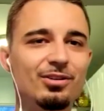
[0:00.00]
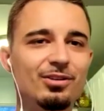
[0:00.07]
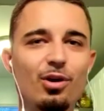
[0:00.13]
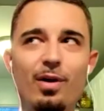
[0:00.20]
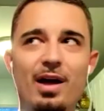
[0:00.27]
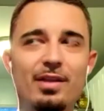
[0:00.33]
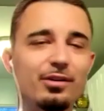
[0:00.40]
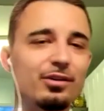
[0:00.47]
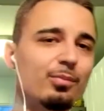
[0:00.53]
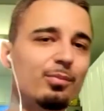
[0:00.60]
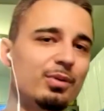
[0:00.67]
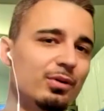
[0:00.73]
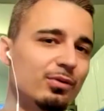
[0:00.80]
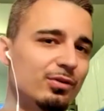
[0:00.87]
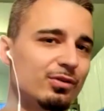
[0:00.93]
you know, on their
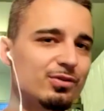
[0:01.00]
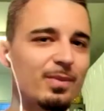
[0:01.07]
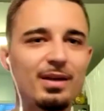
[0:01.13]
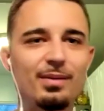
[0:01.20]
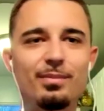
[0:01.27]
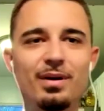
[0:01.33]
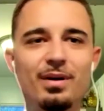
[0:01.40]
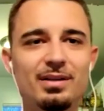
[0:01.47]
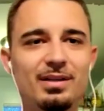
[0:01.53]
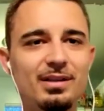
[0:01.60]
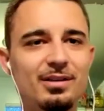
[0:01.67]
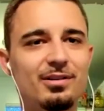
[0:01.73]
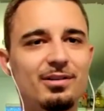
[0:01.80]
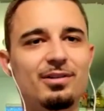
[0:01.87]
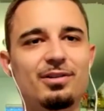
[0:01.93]
computers making
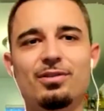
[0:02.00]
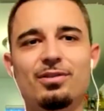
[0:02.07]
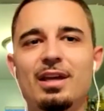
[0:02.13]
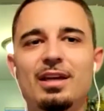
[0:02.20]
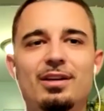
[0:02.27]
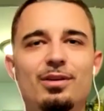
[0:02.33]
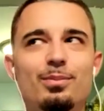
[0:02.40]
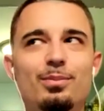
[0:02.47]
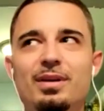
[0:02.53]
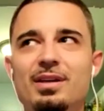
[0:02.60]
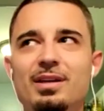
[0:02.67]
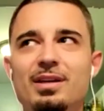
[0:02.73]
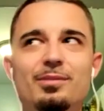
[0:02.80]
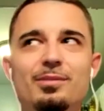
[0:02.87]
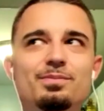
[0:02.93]
money, or they could
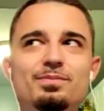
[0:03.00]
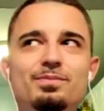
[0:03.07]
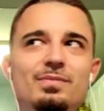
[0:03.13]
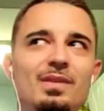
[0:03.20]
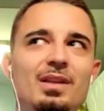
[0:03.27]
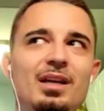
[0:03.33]
be